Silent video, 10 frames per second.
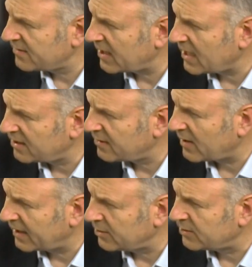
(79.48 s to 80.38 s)
a very
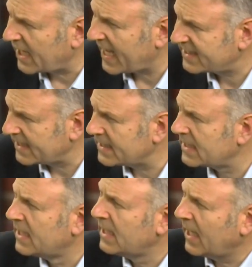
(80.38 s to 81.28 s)
undervalued asset
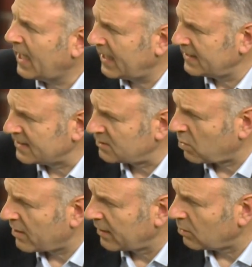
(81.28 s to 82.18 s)
and is
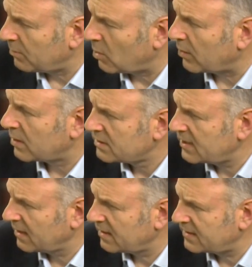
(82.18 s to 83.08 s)
worth a lot more.
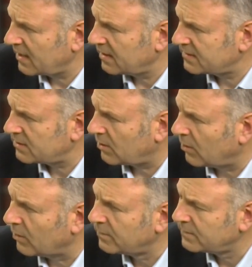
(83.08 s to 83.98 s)
Tell us
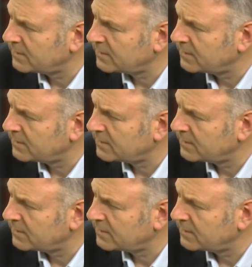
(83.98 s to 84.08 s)
all.